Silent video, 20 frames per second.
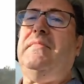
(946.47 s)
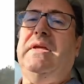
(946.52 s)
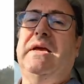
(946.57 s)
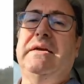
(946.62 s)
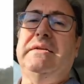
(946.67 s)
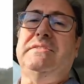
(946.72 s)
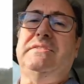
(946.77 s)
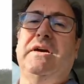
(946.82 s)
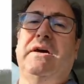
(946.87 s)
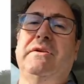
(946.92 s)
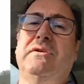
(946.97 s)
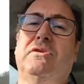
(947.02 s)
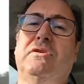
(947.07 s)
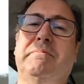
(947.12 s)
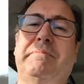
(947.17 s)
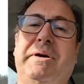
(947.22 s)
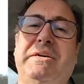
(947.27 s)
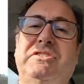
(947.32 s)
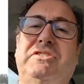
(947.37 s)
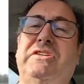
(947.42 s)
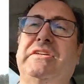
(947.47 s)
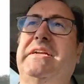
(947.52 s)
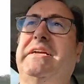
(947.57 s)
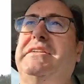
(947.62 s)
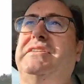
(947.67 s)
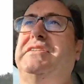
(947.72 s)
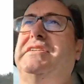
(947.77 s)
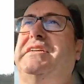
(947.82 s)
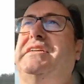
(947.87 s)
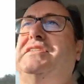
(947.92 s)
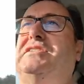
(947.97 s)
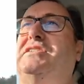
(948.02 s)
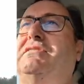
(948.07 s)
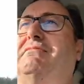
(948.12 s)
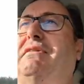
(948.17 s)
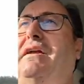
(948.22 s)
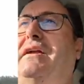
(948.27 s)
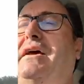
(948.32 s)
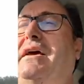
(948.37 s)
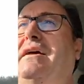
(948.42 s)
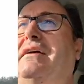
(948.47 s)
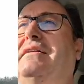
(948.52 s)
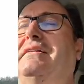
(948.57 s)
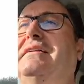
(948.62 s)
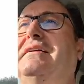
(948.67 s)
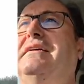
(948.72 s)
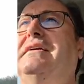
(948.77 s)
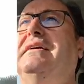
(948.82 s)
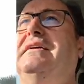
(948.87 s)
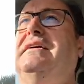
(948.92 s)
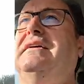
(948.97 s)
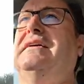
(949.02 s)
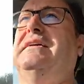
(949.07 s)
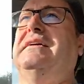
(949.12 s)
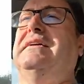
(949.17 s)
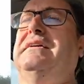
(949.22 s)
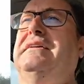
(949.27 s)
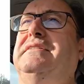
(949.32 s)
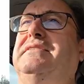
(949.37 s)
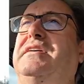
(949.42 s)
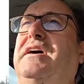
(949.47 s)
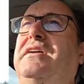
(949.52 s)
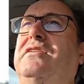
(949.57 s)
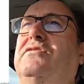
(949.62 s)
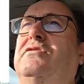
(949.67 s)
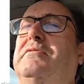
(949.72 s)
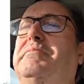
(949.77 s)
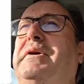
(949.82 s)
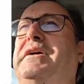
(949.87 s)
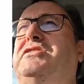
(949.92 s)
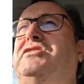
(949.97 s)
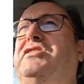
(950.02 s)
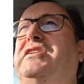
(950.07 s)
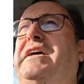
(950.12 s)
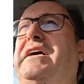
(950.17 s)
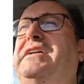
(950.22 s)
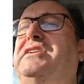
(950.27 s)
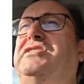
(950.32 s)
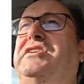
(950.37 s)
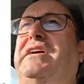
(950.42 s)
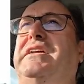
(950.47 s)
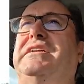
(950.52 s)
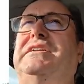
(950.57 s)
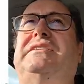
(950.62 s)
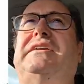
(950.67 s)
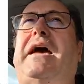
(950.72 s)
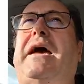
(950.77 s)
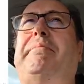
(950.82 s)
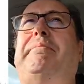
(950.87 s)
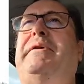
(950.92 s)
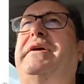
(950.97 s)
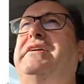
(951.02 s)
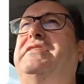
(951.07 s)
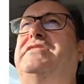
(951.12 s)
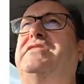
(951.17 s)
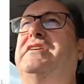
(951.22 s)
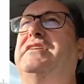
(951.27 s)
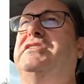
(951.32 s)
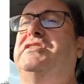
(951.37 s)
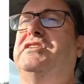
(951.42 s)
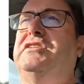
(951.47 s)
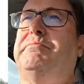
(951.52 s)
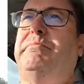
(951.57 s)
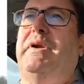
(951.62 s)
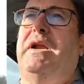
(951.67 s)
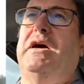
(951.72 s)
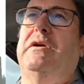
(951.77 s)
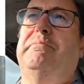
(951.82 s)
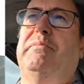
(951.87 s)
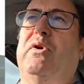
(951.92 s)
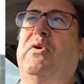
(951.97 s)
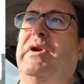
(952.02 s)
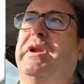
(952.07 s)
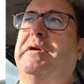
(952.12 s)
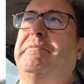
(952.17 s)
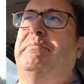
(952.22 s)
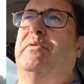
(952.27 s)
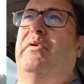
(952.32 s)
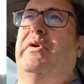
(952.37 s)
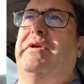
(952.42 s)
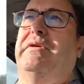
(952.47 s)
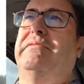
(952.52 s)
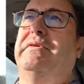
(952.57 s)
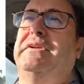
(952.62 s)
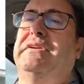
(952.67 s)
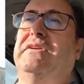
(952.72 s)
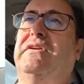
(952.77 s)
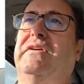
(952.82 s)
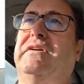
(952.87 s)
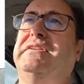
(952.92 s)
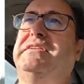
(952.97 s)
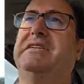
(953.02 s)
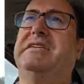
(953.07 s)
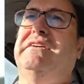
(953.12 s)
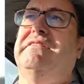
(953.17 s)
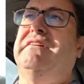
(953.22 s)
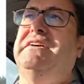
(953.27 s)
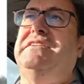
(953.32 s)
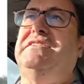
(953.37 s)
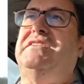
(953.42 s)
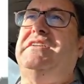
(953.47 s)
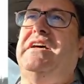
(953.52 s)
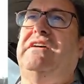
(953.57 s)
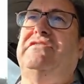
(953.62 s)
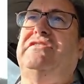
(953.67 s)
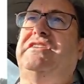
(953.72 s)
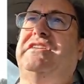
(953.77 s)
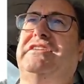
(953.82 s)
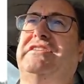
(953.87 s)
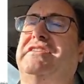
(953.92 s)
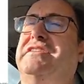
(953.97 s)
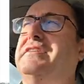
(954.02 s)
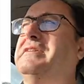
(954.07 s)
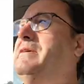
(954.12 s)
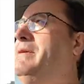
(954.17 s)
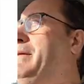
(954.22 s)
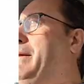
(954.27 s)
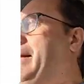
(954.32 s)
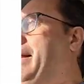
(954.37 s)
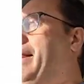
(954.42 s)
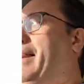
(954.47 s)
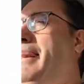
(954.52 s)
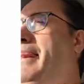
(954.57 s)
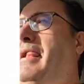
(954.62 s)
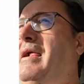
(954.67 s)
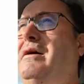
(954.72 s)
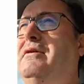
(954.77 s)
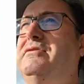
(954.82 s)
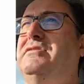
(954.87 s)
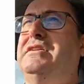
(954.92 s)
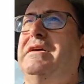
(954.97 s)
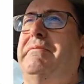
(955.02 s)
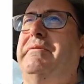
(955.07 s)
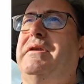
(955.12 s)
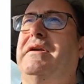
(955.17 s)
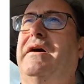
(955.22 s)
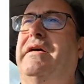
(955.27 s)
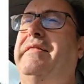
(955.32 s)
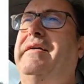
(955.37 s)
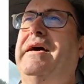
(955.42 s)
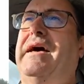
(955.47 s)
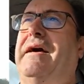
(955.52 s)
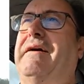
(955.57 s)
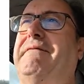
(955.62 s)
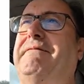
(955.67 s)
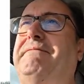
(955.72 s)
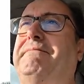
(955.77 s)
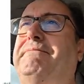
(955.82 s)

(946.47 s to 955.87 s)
internal combustion engine needs to run at. Internal combustion engine is happiest at just below boiling point, at ninety degrees Celsius, something like that.